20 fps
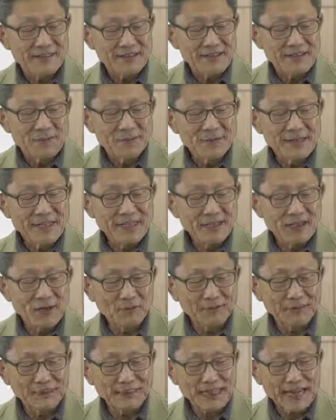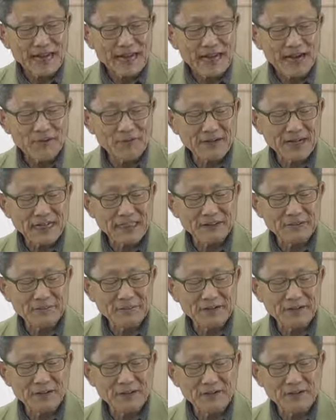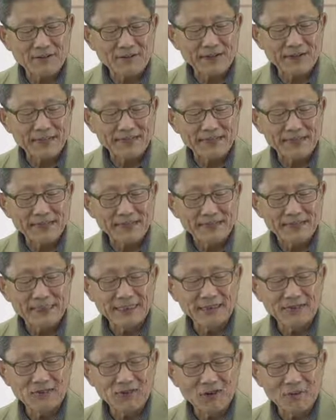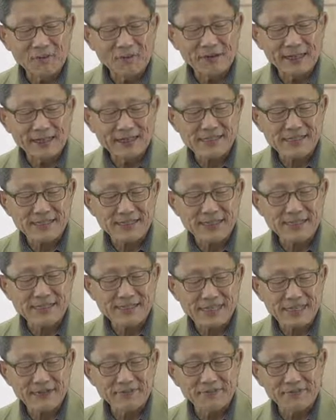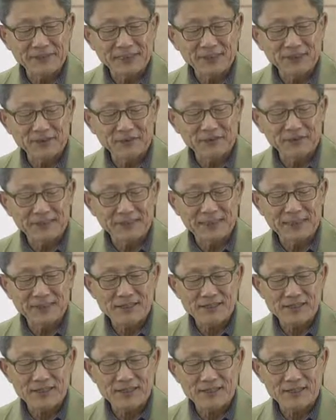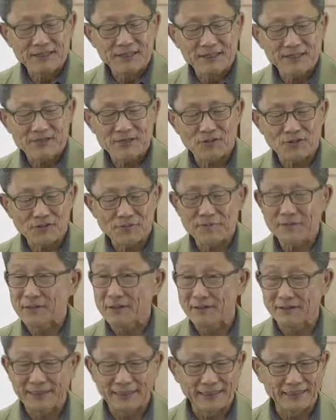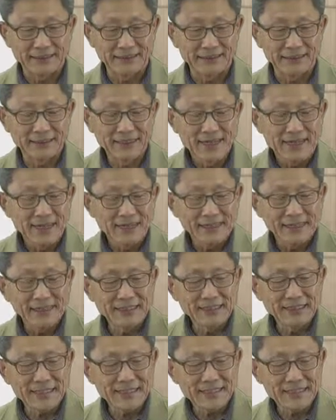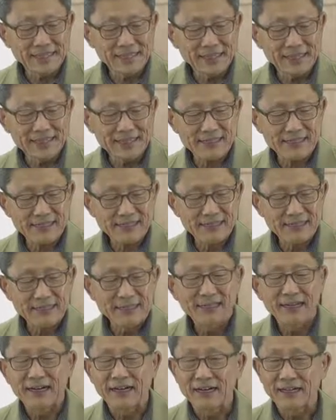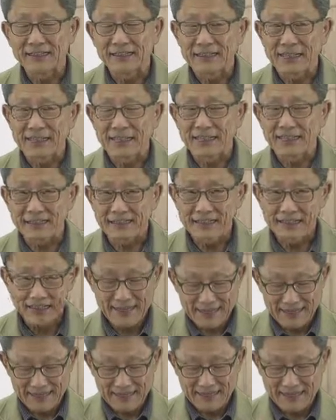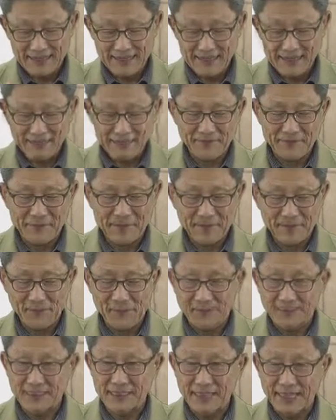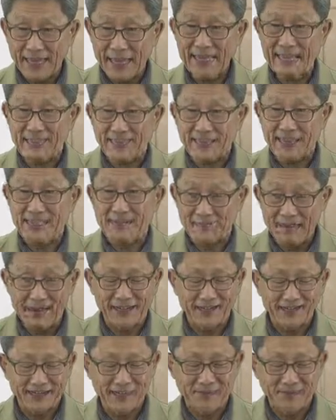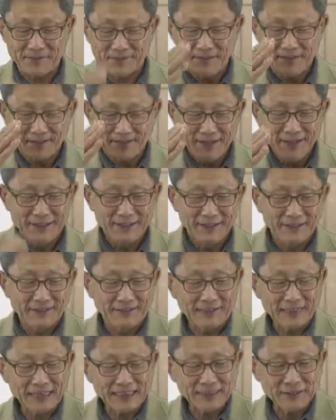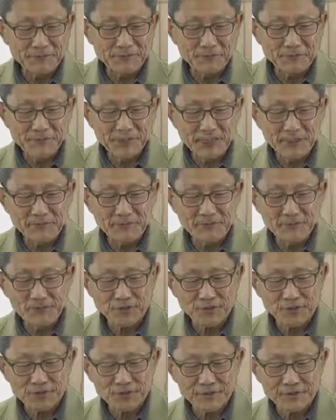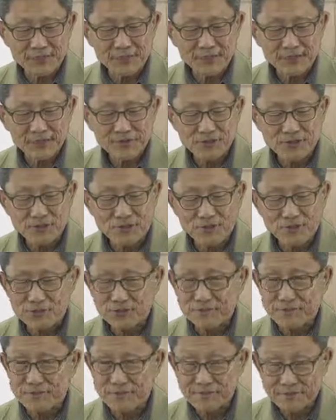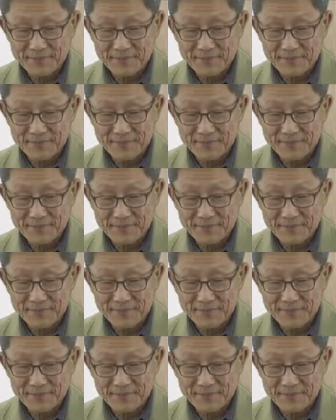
We know that how cadmium chloride incorporates itself into the sodium chloride. In this case, they follows the SS mechanism. Cadmium substitutes sodium